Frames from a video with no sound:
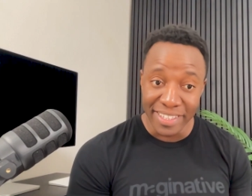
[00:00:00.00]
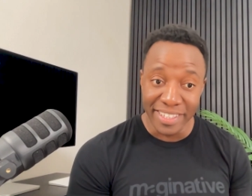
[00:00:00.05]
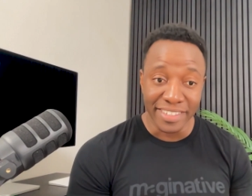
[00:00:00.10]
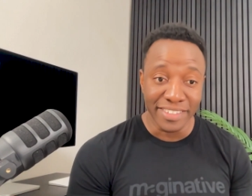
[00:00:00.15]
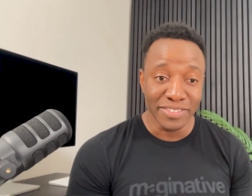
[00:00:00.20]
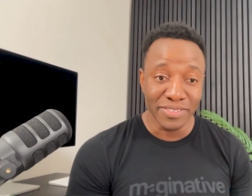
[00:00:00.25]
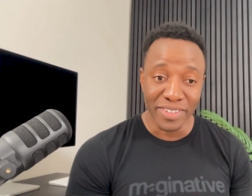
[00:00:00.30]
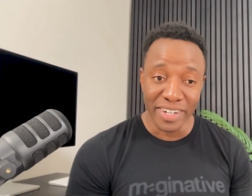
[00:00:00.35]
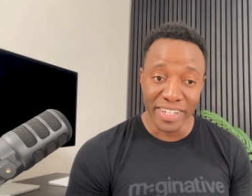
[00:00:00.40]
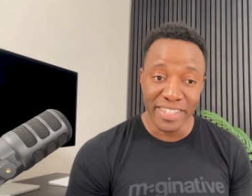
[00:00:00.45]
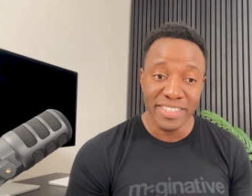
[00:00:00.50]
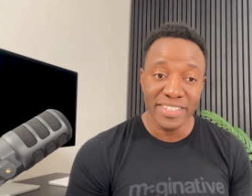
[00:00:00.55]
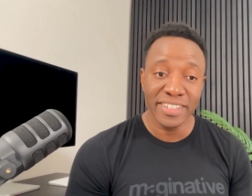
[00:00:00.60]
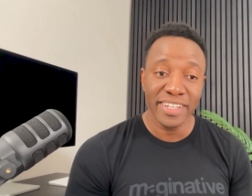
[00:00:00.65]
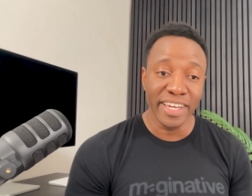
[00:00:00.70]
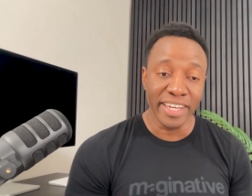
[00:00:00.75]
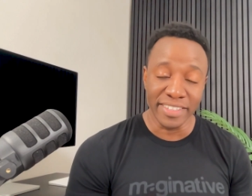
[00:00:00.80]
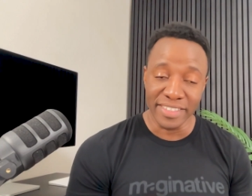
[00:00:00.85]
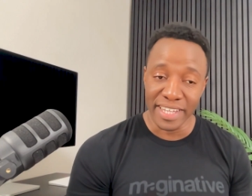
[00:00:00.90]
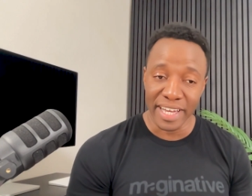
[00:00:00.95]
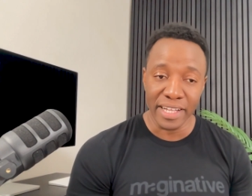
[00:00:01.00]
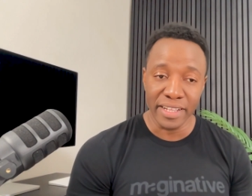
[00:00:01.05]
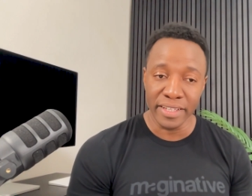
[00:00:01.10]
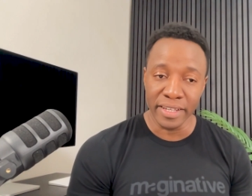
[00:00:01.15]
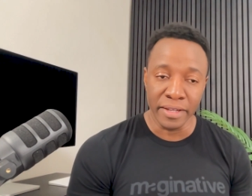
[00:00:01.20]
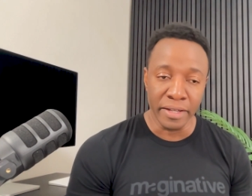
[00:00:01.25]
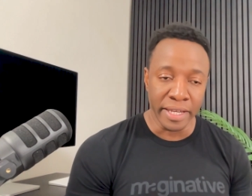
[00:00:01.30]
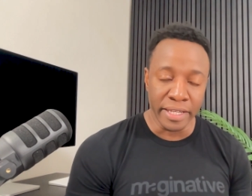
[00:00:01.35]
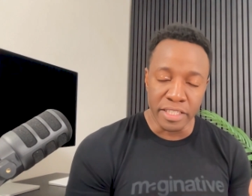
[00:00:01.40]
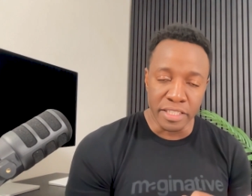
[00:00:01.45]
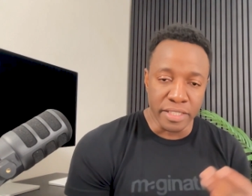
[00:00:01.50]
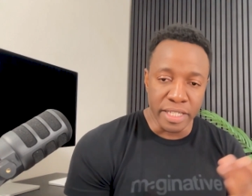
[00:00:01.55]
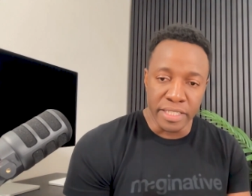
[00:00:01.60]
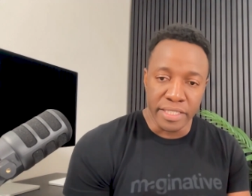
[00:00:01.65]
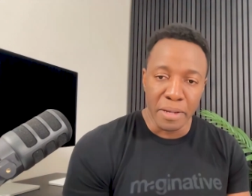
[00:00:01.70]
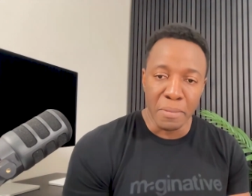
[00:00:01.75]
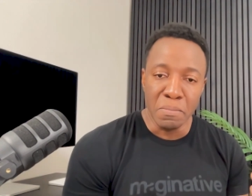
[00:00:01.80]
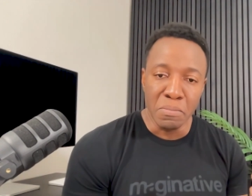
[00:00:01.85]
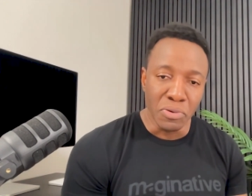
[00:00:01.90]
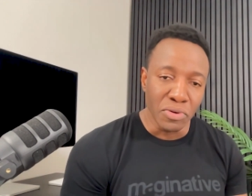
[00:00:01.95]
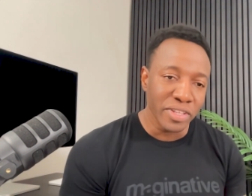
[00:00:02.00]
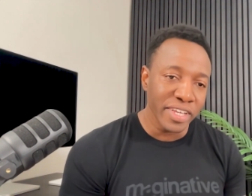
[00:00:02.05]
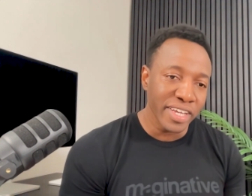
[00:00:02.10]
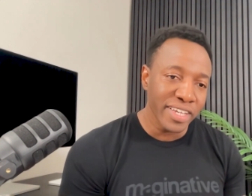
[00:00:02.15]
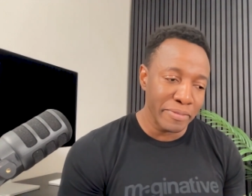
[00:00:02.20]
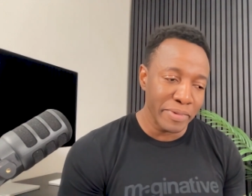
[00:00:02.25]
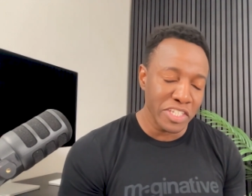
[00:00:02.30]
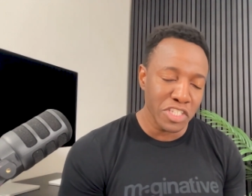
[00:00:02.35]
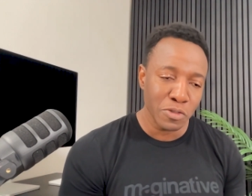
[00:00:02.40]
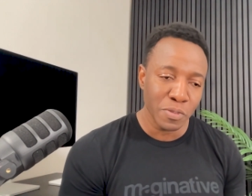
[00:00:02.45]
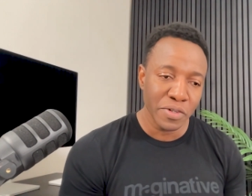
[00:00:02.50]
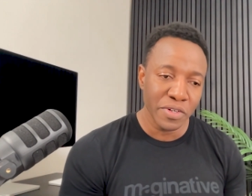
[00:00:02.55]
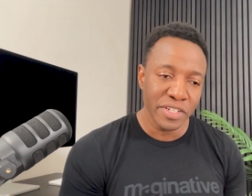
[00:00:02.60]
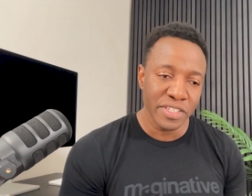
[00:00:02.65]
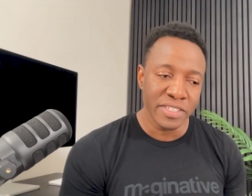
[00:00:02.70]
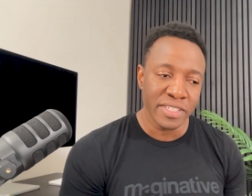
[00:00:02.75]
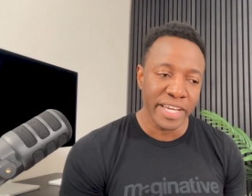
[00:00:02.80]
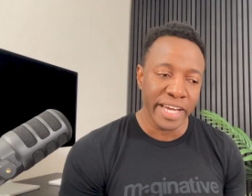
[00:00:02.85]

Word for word: read. Right? Exactly. It's, it's a brilliant experience.